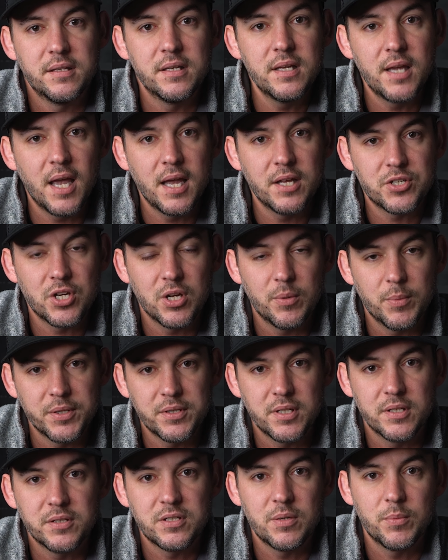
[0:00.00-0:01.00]
D H
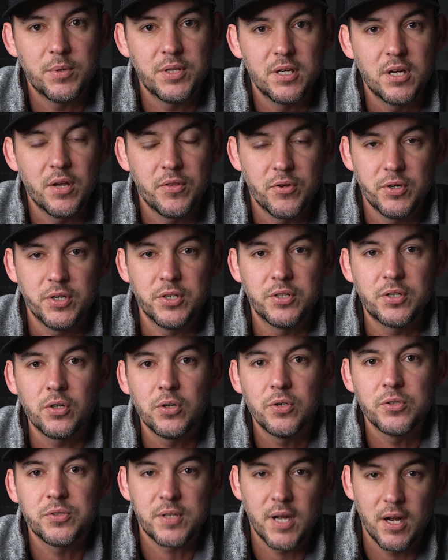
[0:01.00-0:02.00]
helmet than some of the other
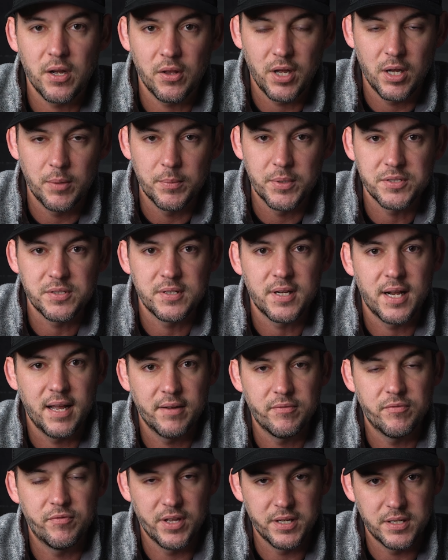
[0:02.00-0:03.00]
Enduro style helmets that
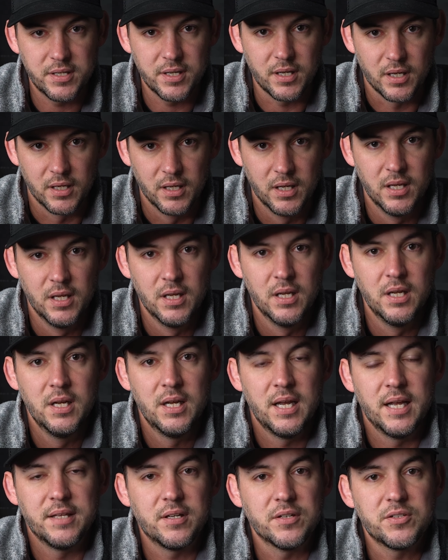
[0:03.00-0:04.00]
have venting.
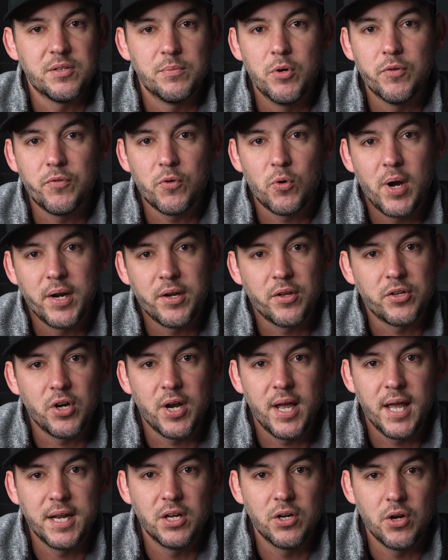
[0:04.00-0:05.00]
It doesn't move around on your
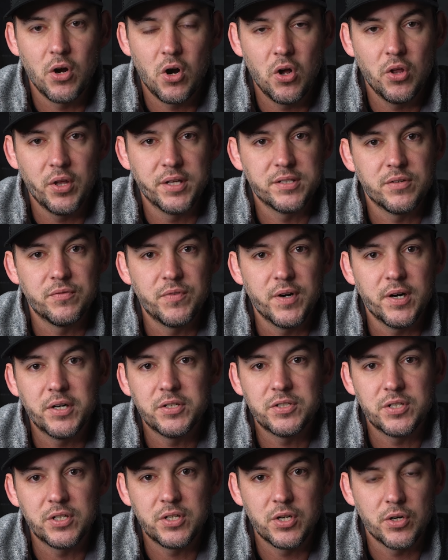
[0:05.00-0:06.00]
head at all. It's a
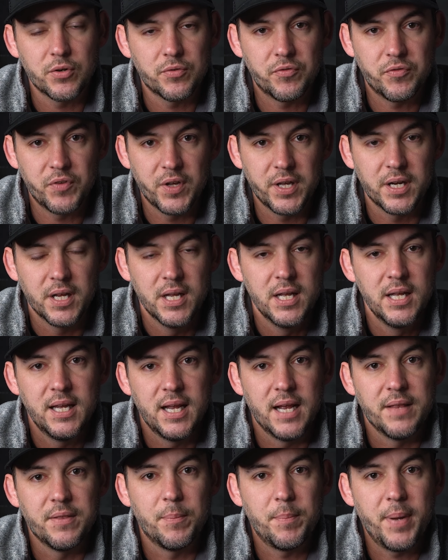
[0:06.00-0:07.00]
very secure fit
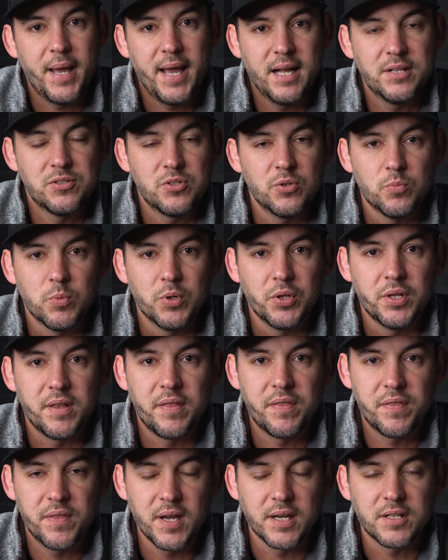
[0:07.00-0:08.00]
and the pads are really
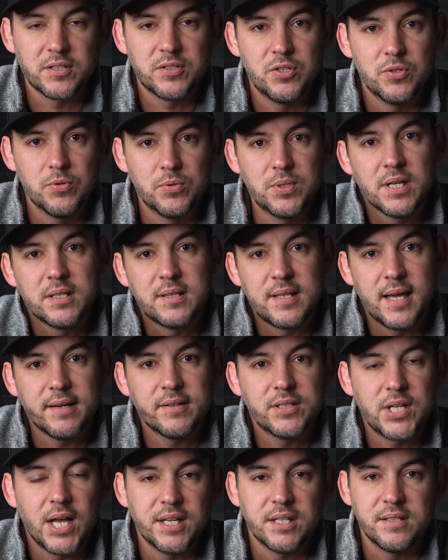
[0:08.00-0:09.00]
thick. So you get
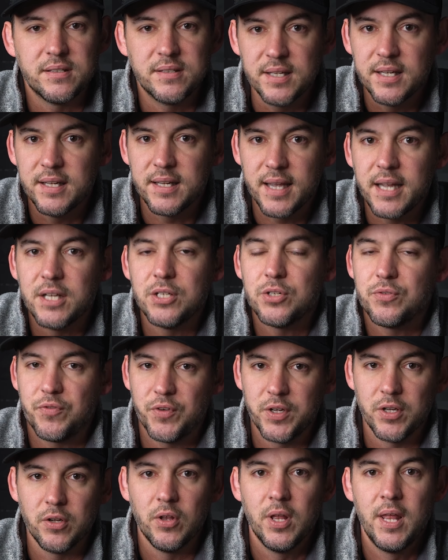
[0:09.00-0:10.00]
that kind of D H
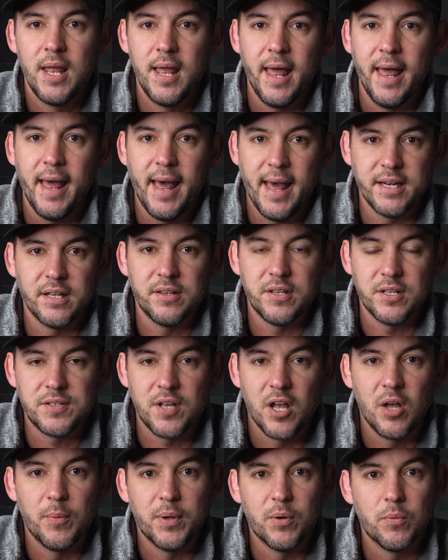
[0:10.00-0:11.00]
feel out of this
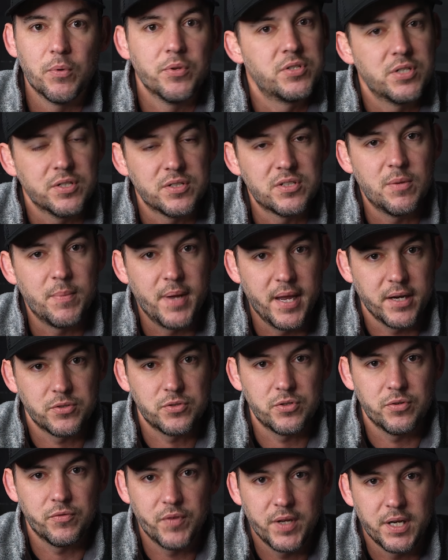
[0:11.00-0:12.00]
helmet with just some
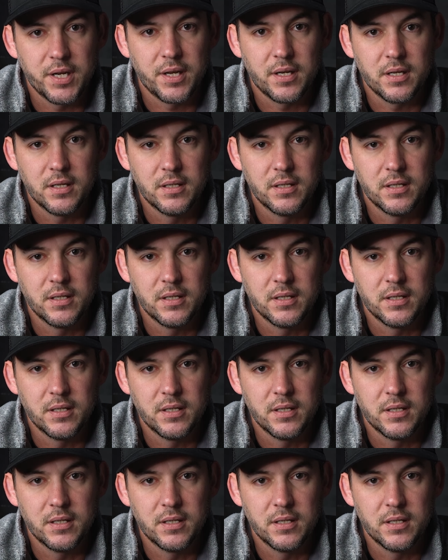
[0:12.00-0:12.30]
extra venting.